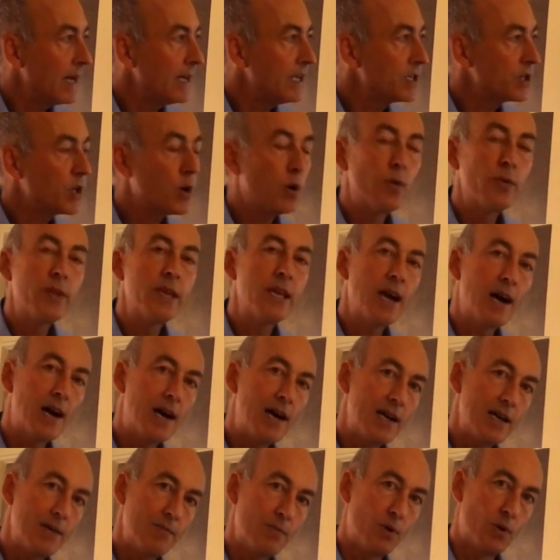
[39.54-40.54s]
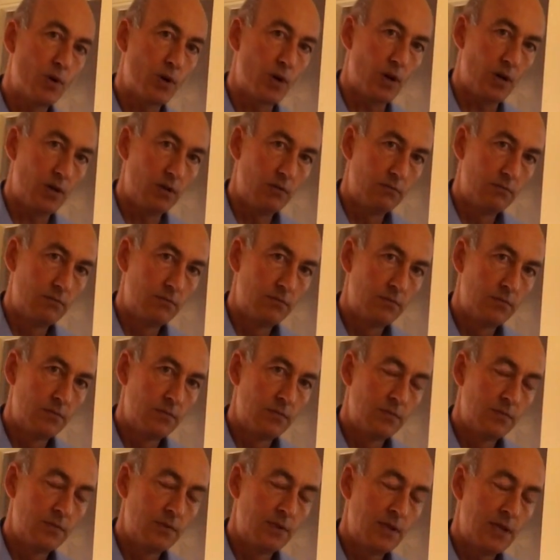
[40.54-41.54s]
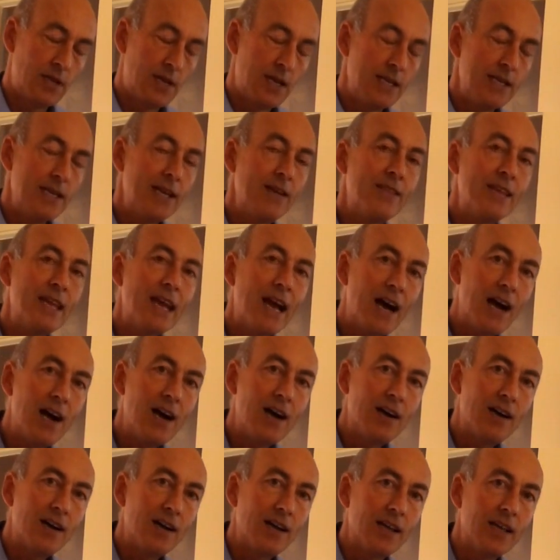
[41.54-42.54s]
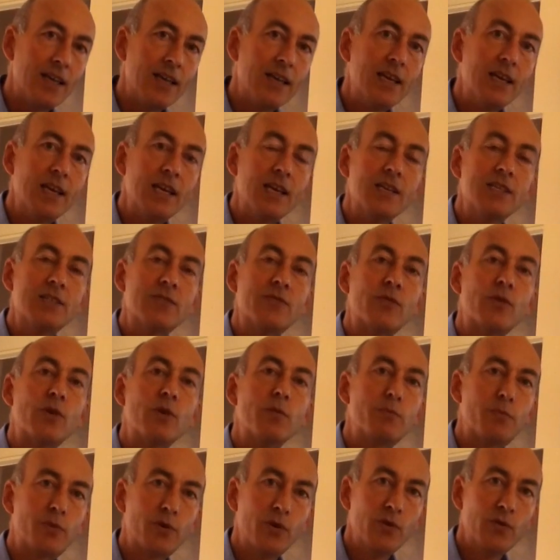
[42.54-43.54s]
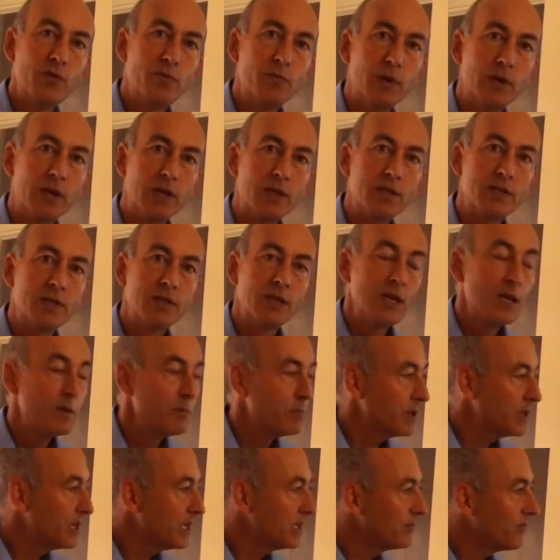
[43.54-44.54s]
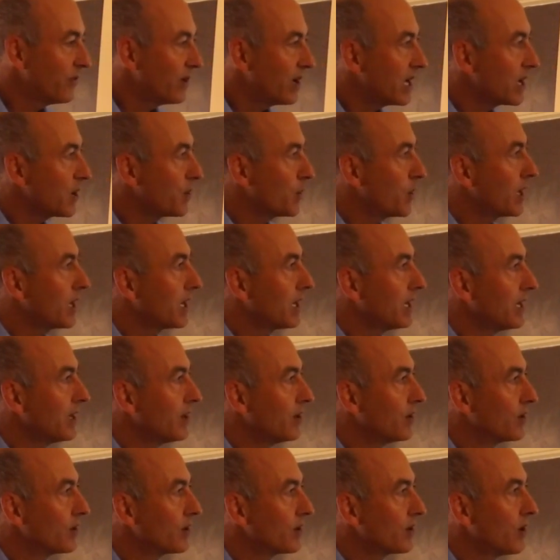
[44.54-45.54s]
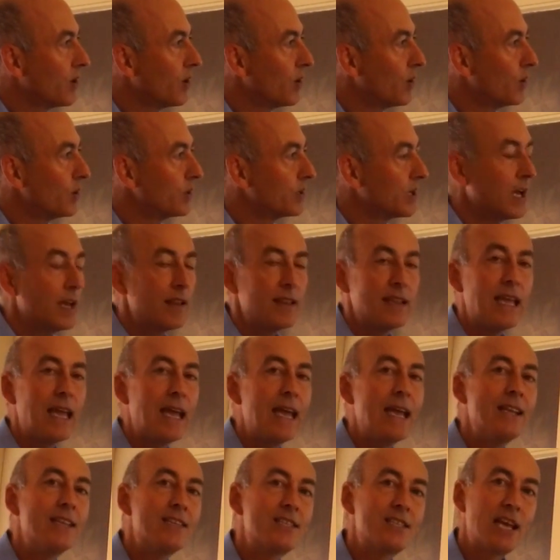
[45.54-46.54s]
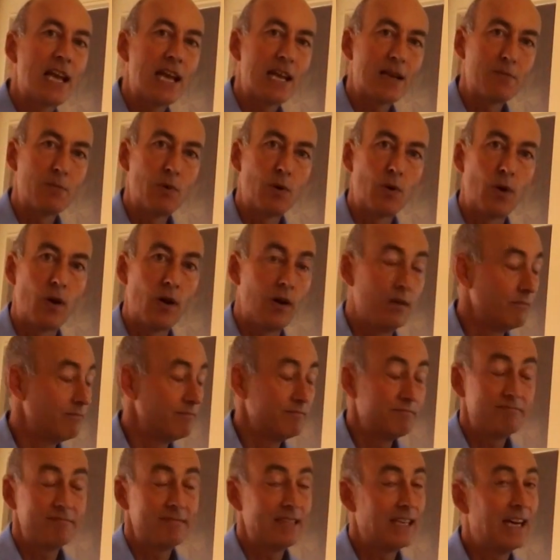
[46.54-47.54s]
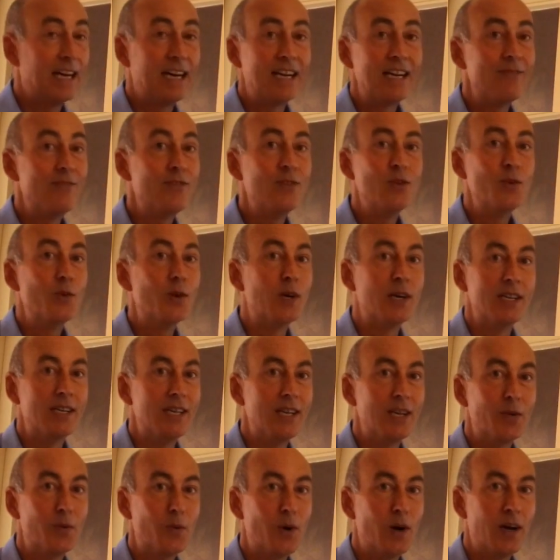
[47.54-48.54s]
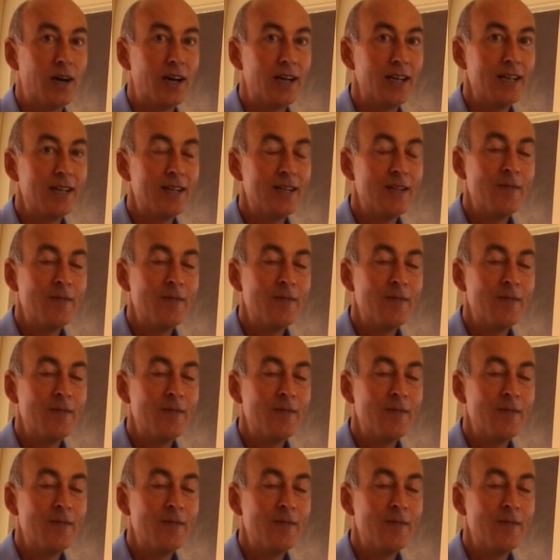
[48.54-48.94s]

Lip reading: And it's called the iModel. Now the I is for improvement, but this very quickly got called the insect model. Now, I have no idea why.